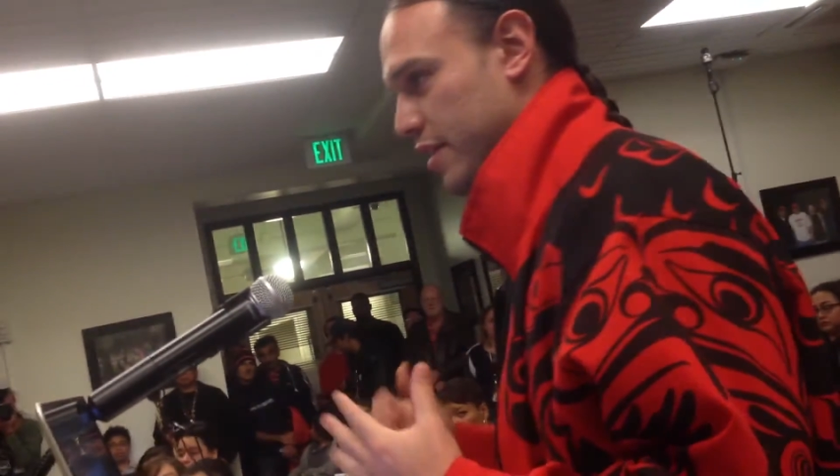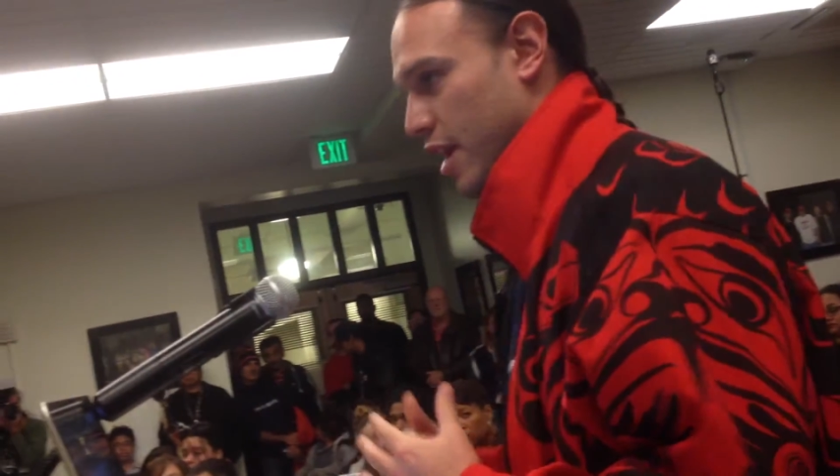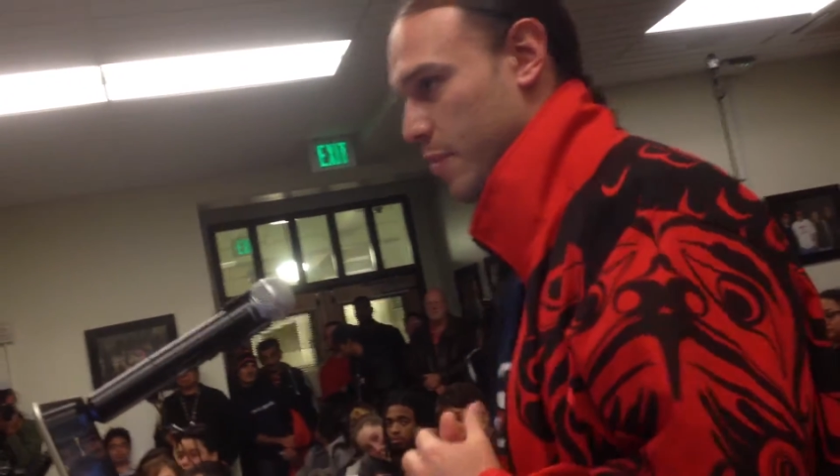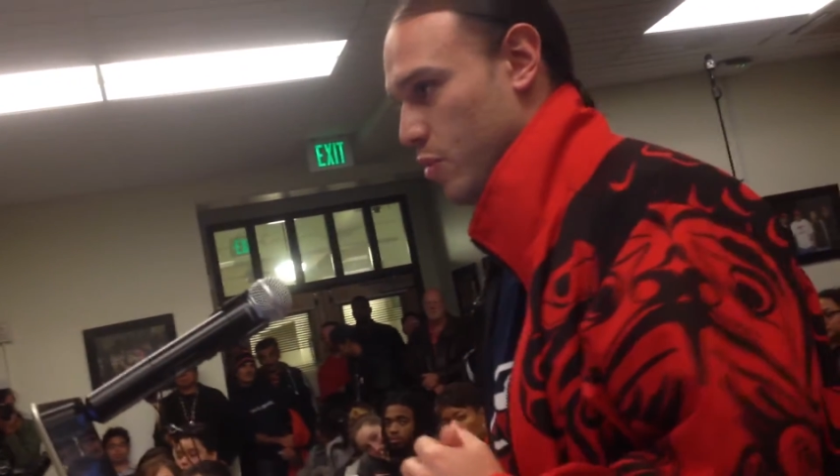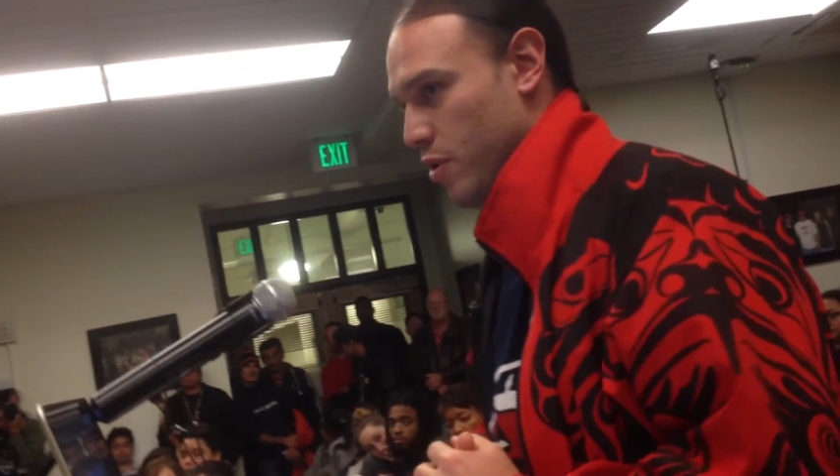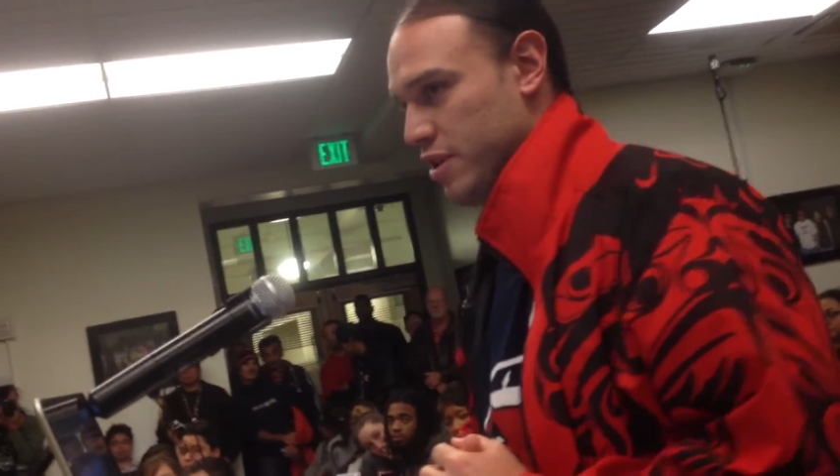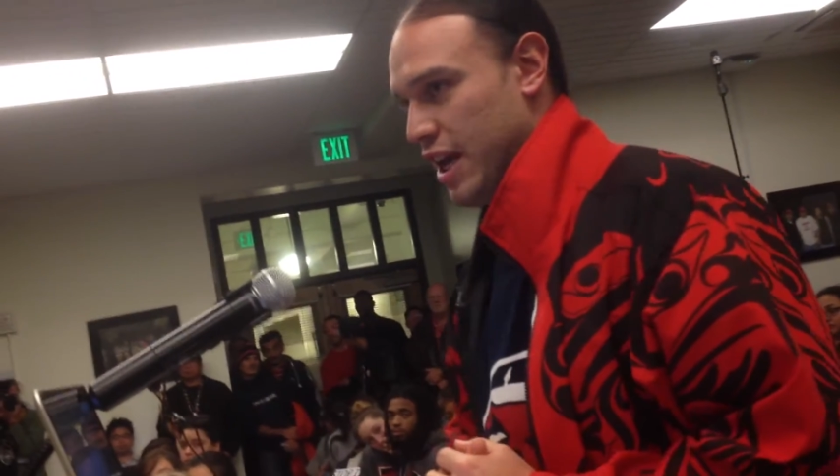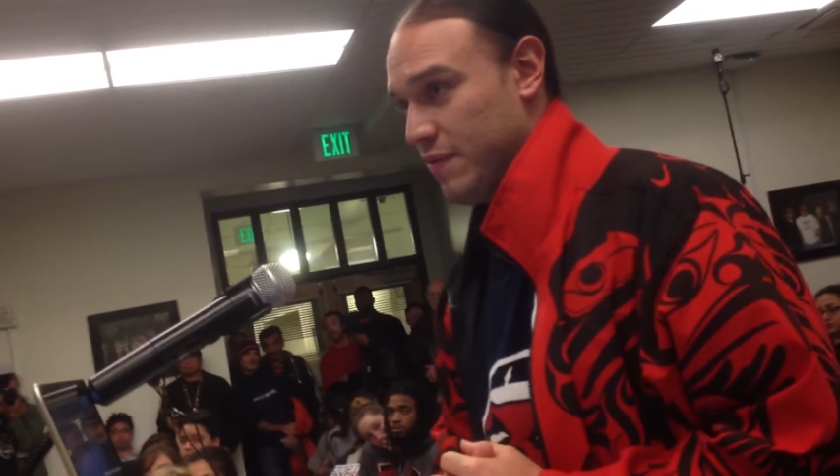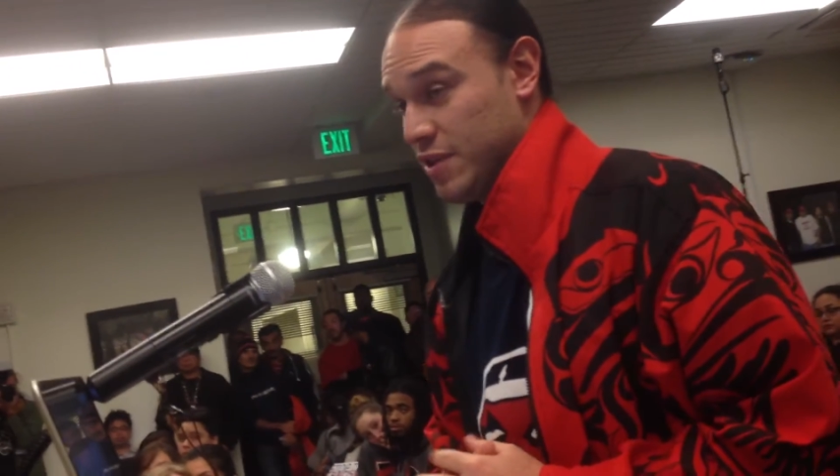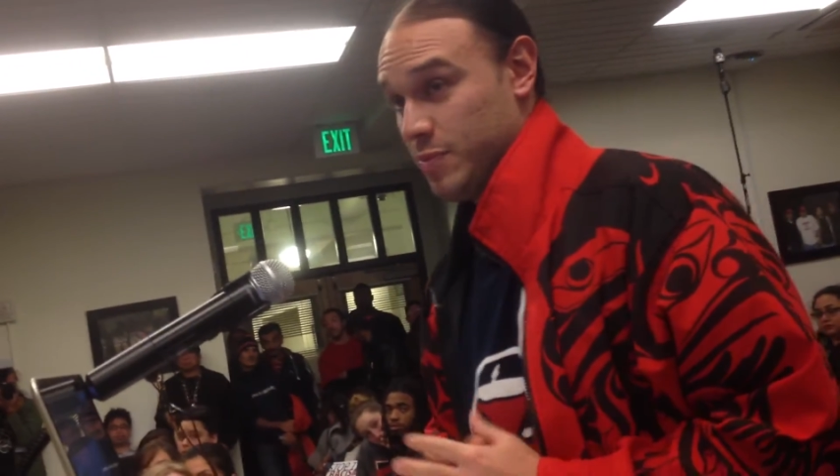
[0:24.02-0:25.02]
that I'm going to
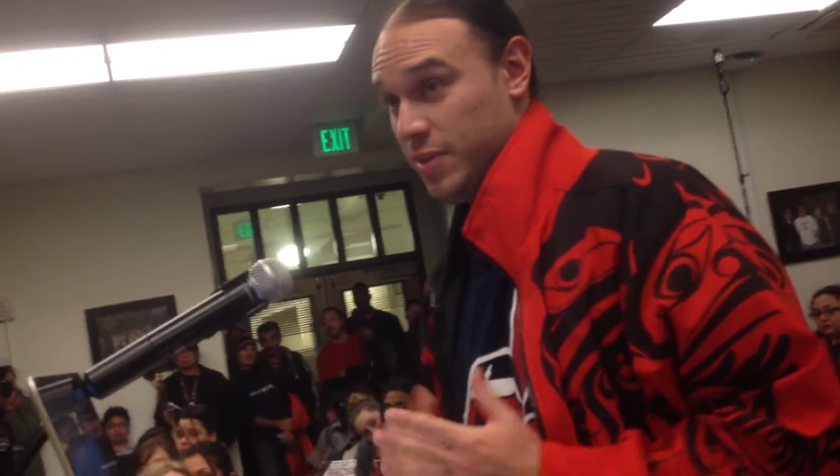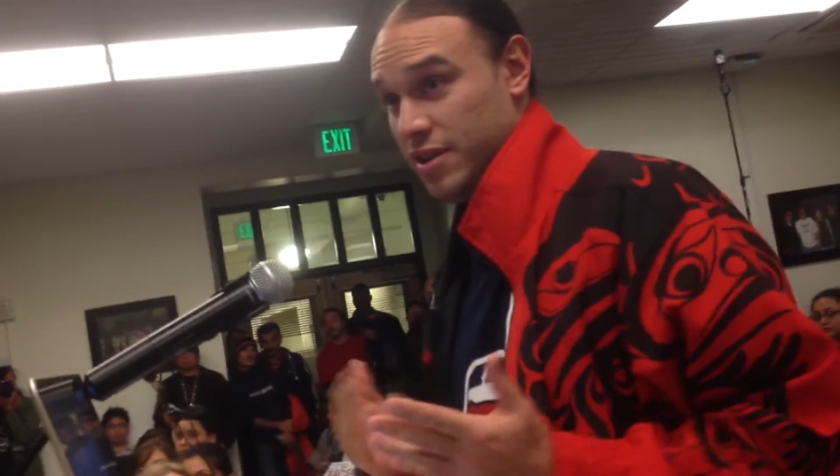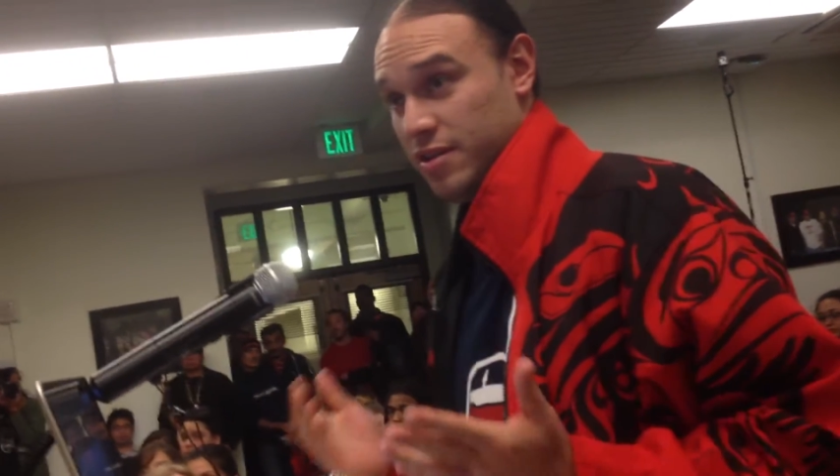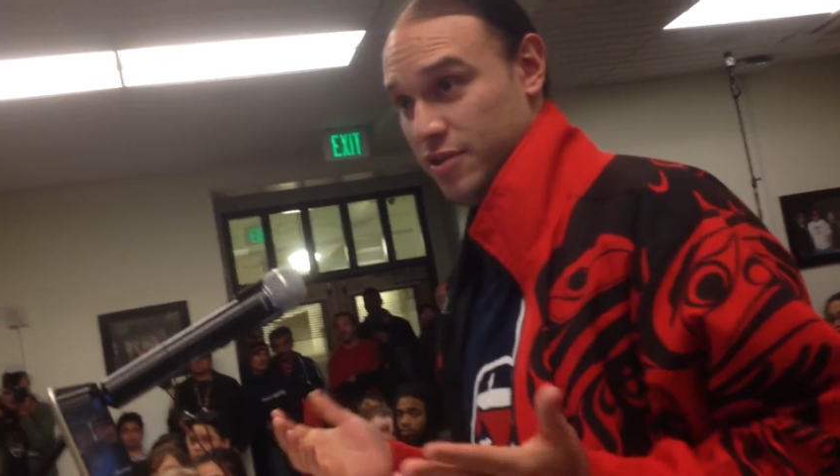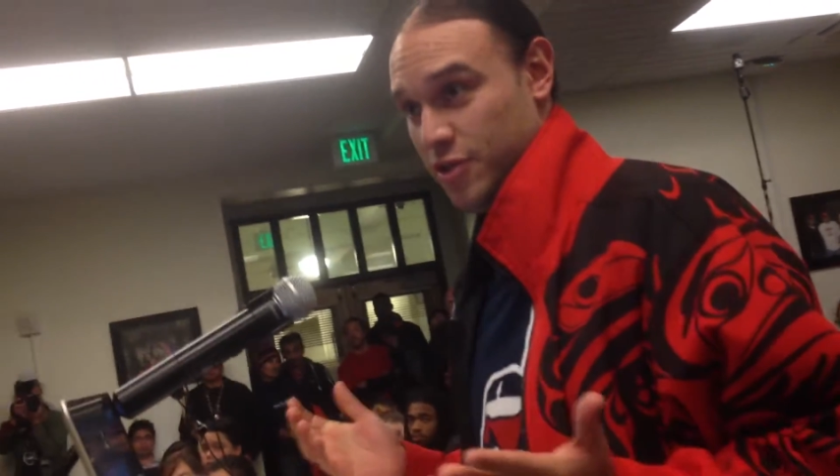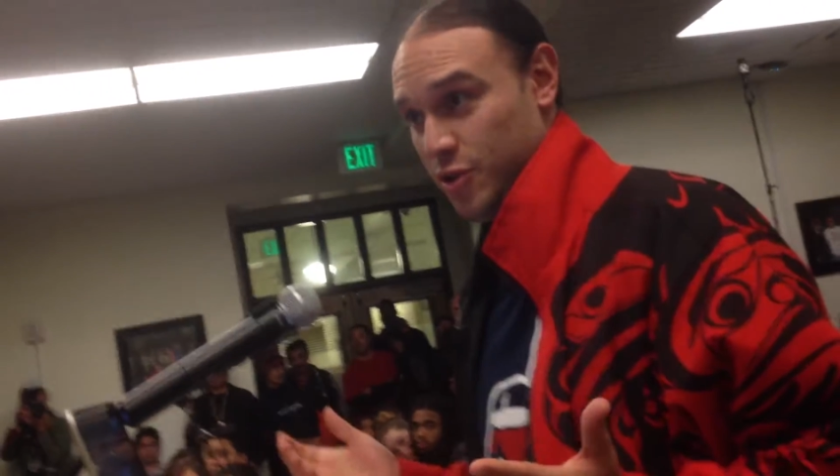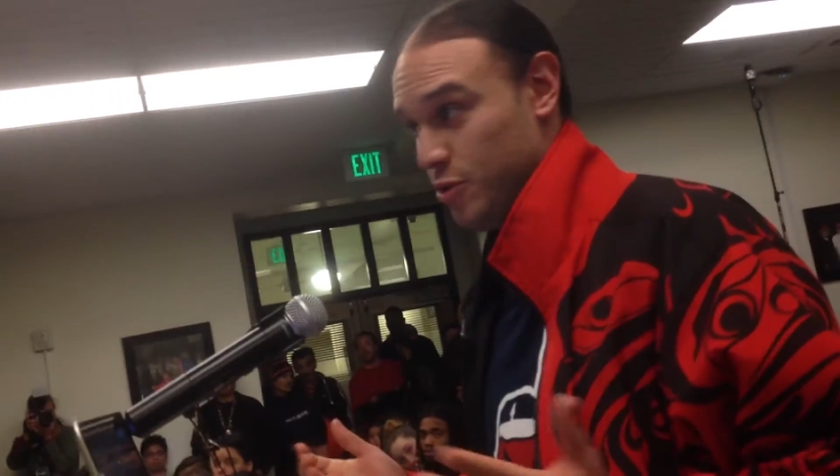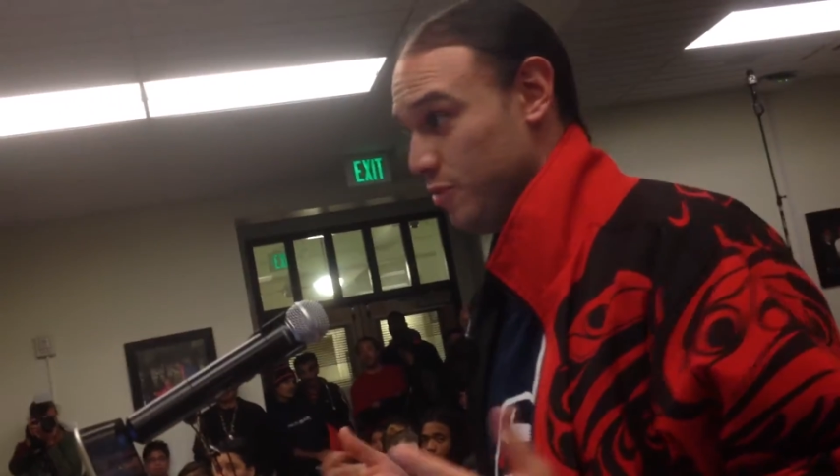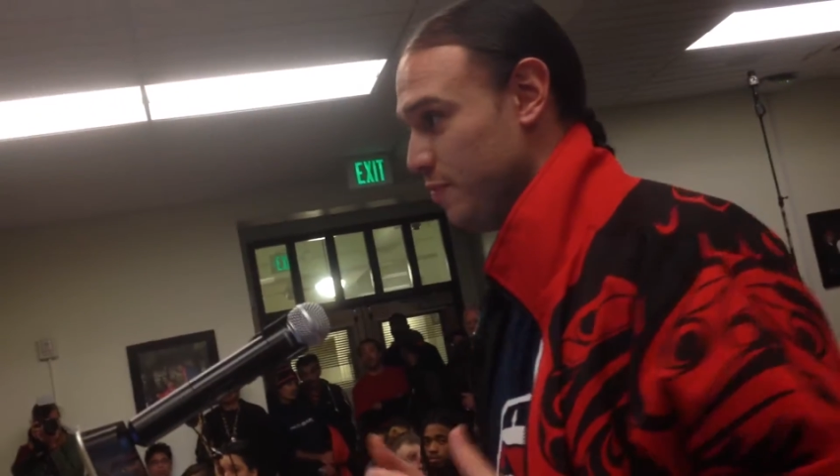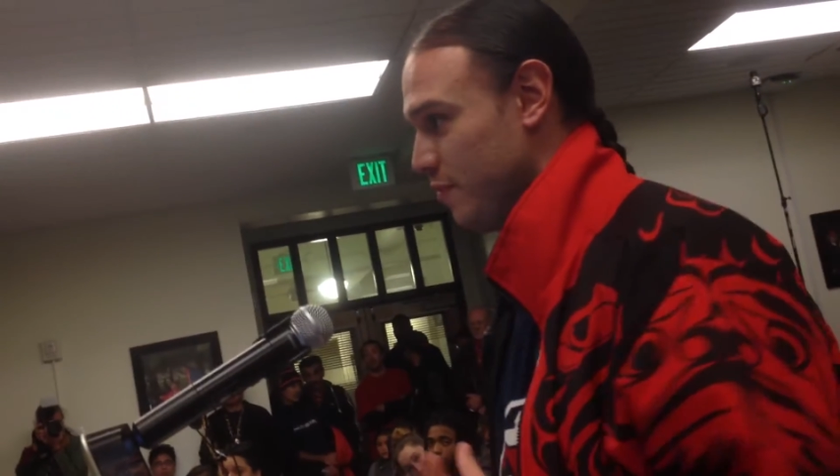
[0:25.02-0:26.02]
have to speak to
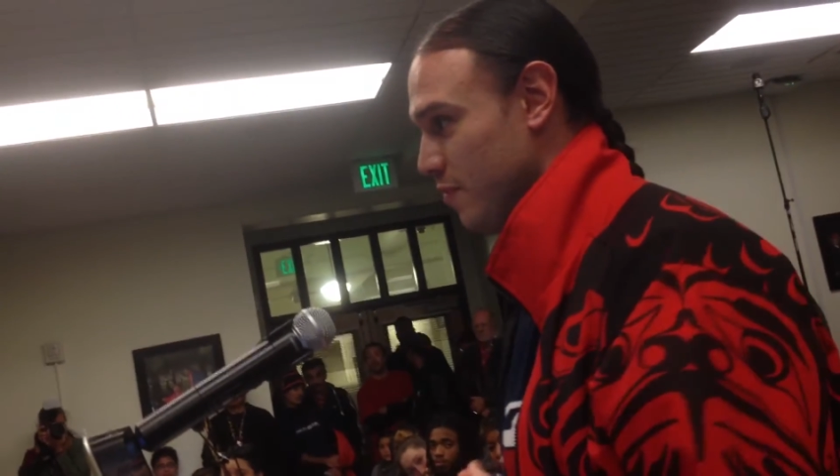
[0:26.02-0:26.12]
you